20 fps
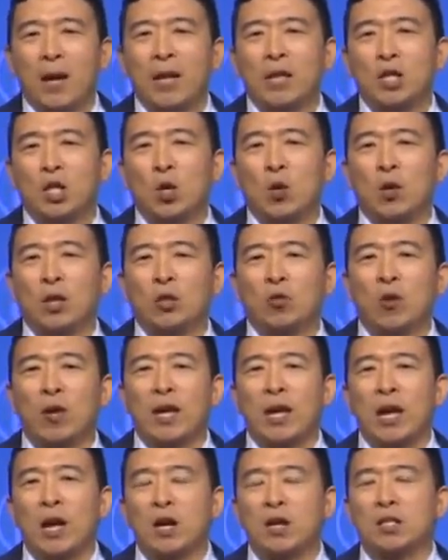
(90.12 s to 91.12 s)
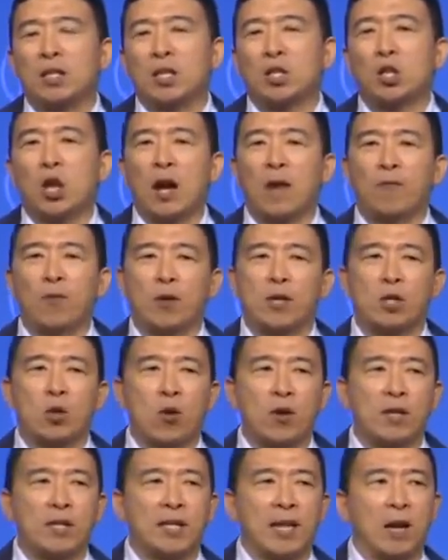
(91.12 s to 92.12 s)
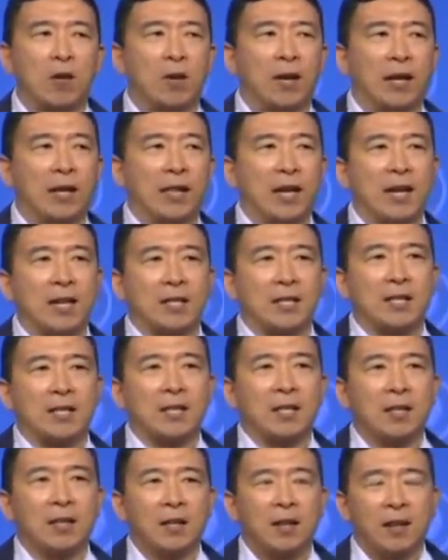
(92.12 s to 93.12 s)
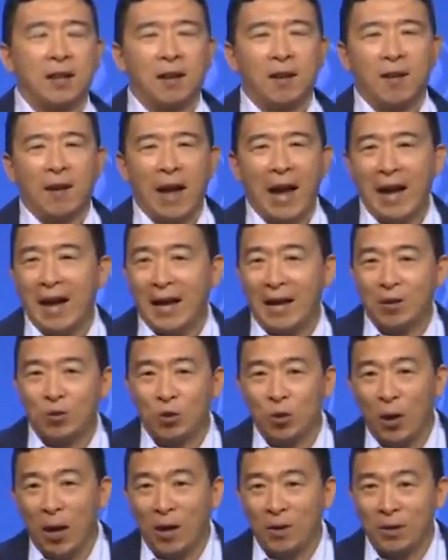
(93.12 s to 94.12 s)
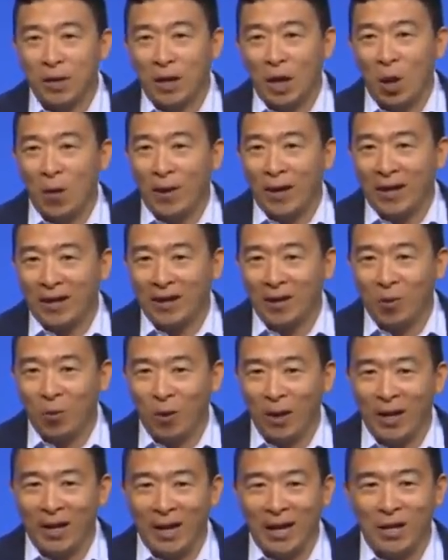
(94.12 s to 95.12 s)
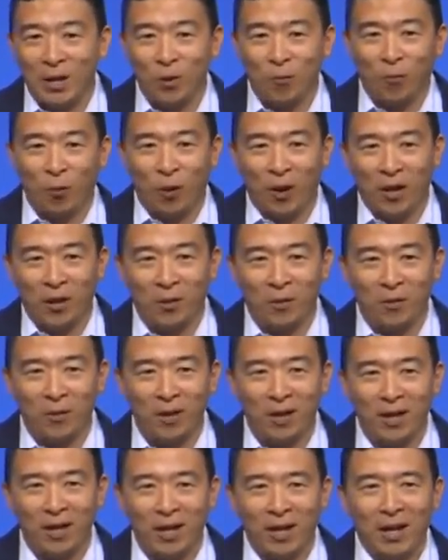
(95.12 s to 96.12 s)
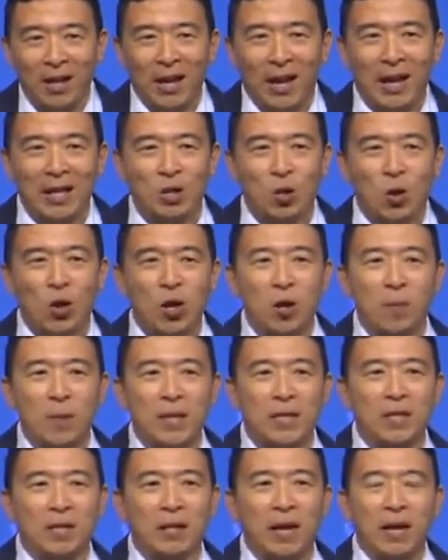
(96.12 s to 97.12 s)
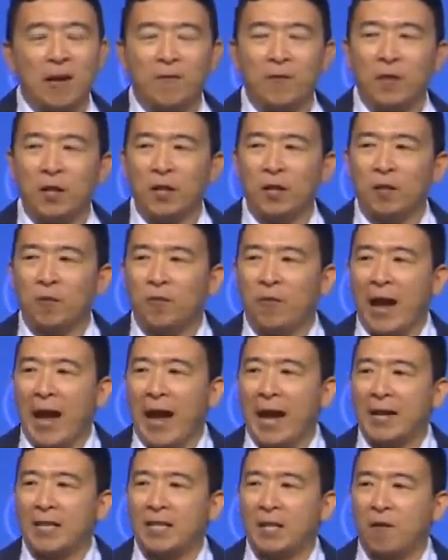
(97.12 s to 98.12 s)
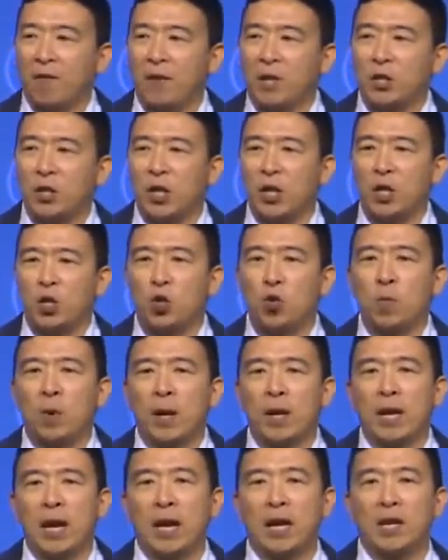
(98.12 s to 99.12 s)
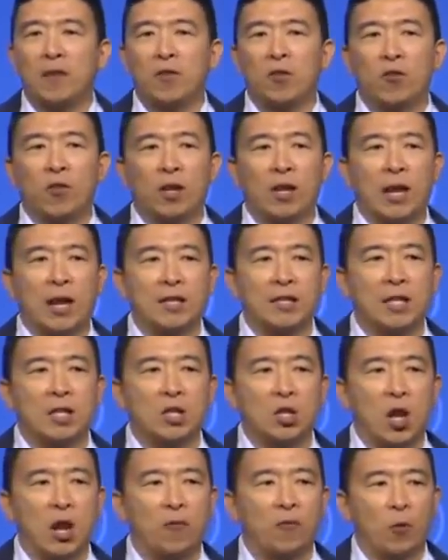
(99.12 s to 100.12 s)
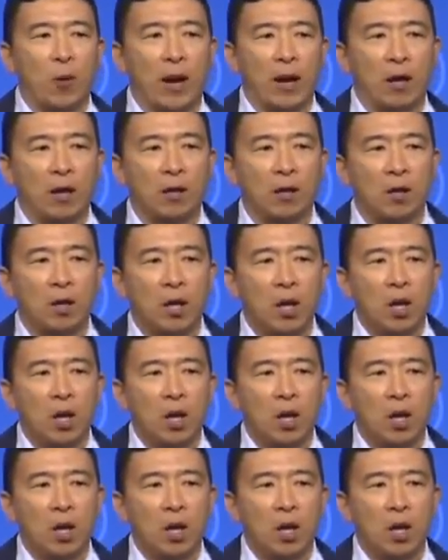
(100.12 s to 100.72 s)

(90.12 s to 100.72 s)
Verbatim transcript: But in two or three years, the software is going to sound like this. Hey, Andrew, how's it going? What can I do for you? It's going to be delightful, fast, efficient. You might not even realize it's software.